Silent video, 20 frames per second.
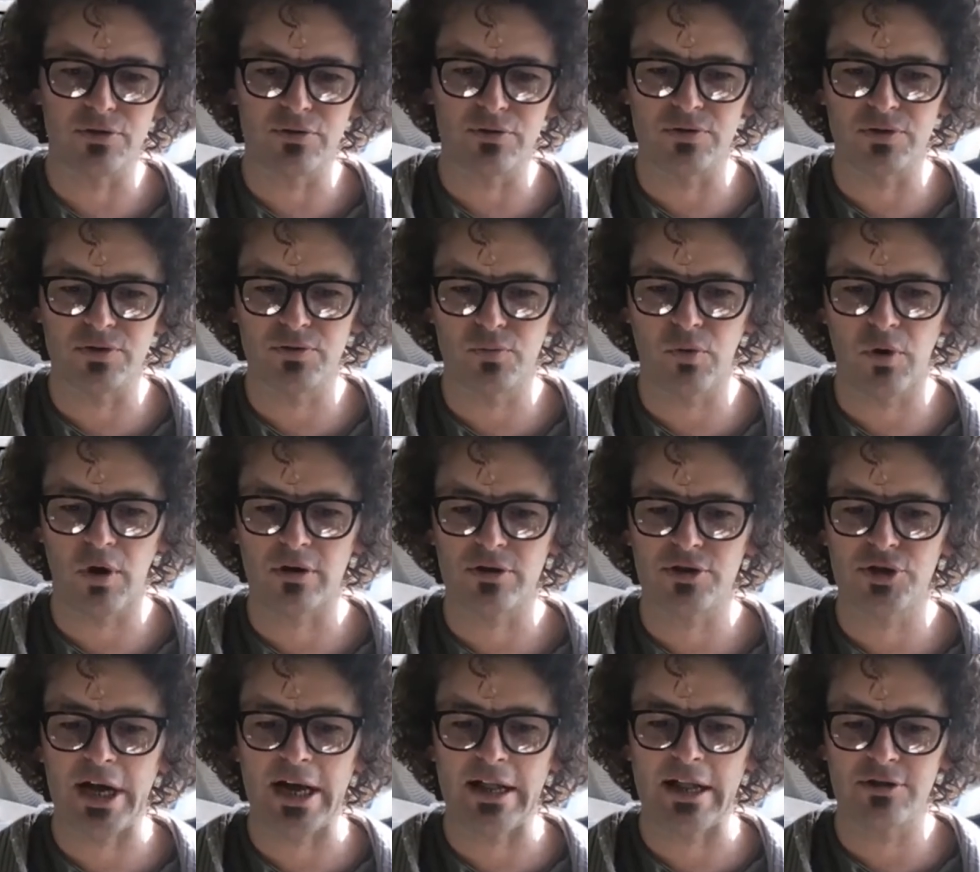whose work
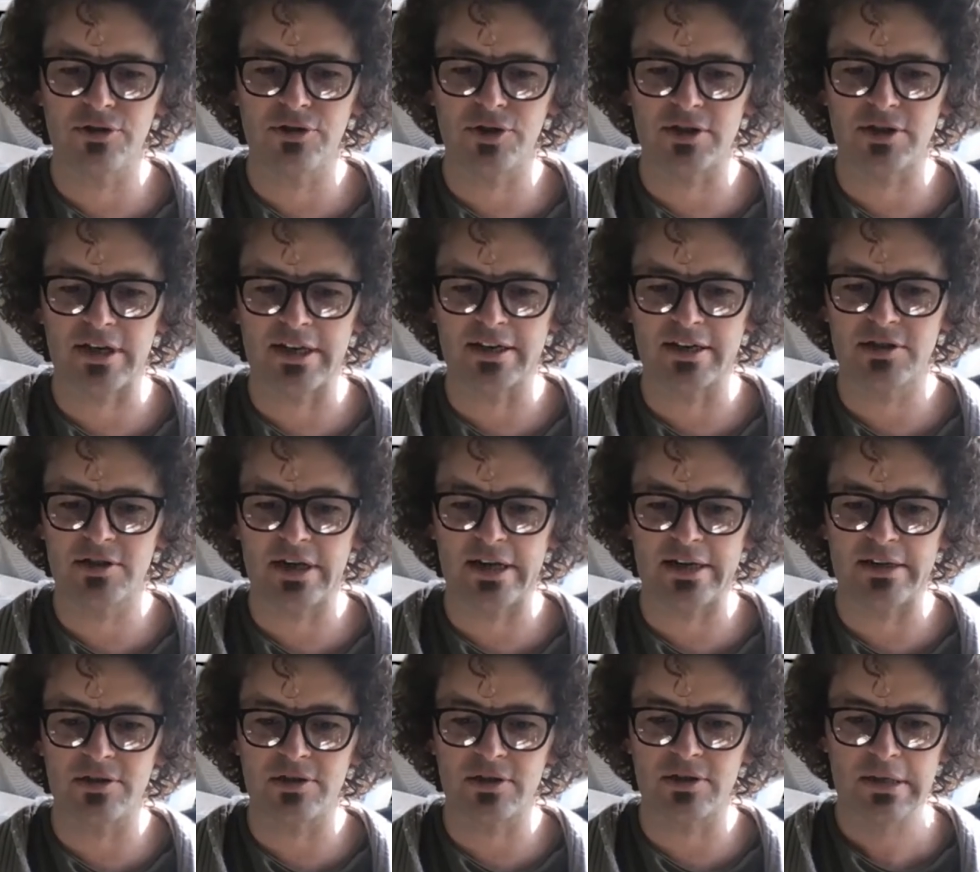challenges and
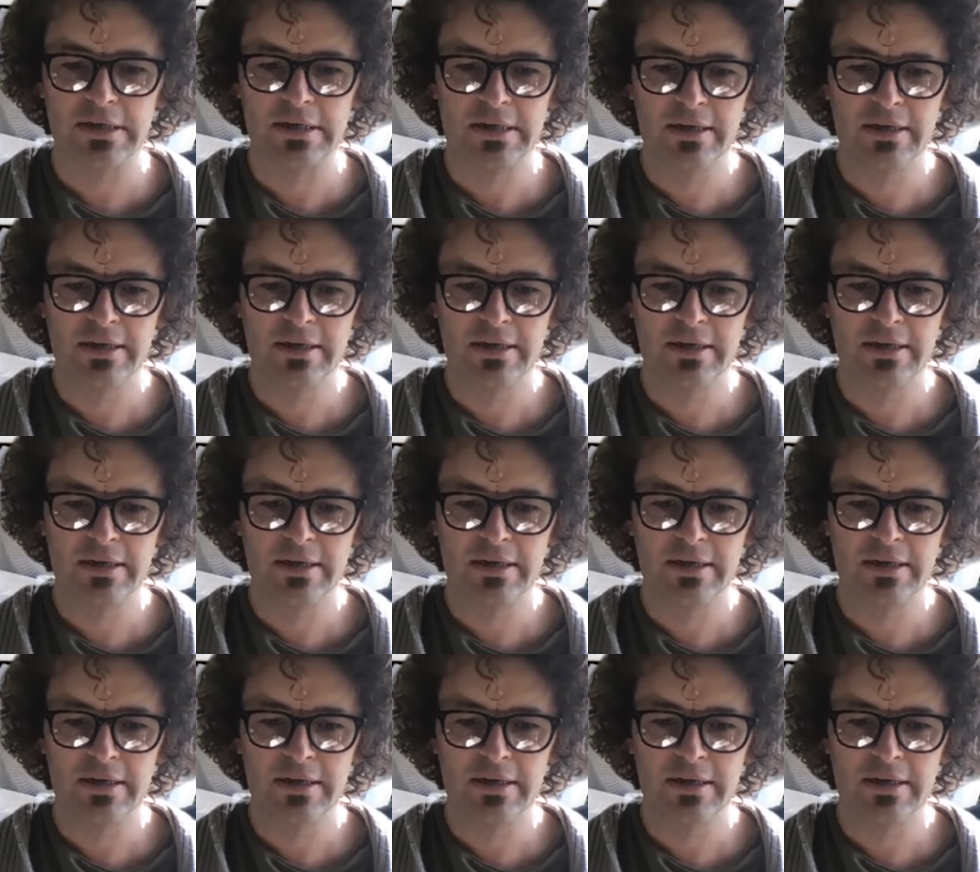extends